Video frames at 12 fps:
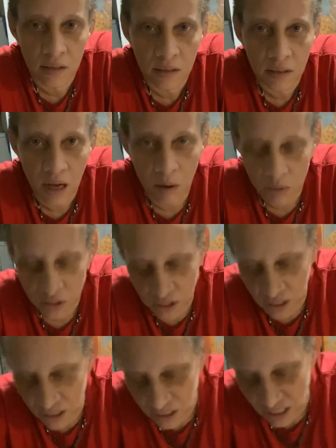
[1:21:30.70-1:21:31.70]
I was
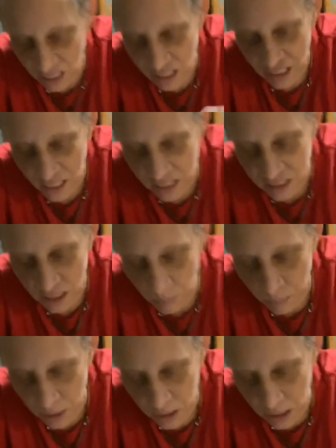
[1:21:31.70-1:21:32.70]
just saying that it's
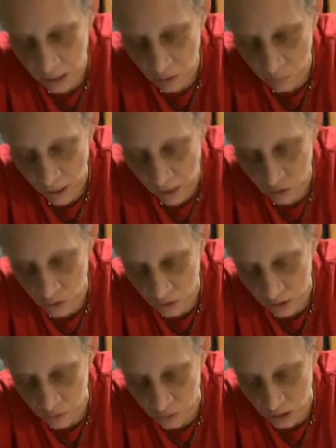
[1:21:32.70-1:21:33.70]
somebody around you
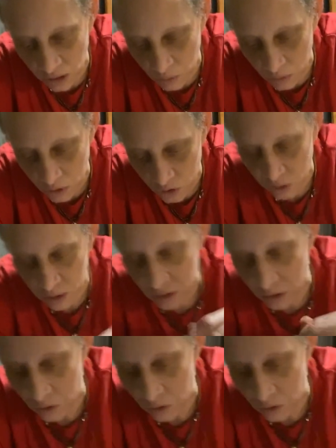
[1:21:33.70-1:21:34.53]
that you think you could trust and